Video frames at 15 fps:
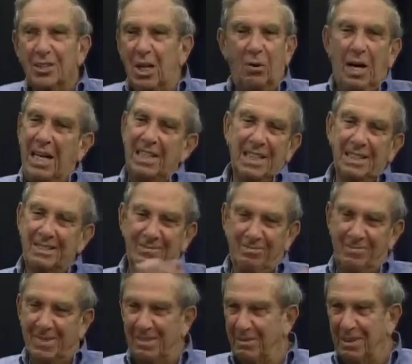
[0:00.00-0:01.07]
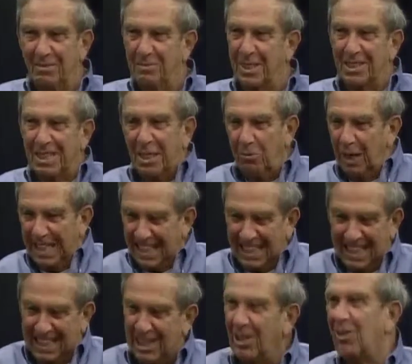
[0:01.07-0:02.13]
So because I don't want to
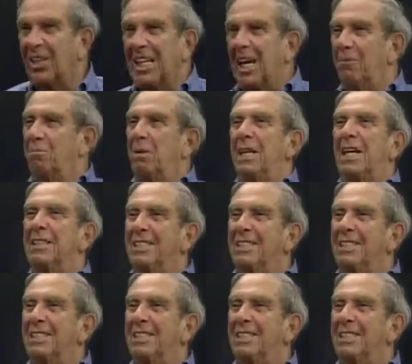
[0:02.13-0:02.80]
get here yet, but it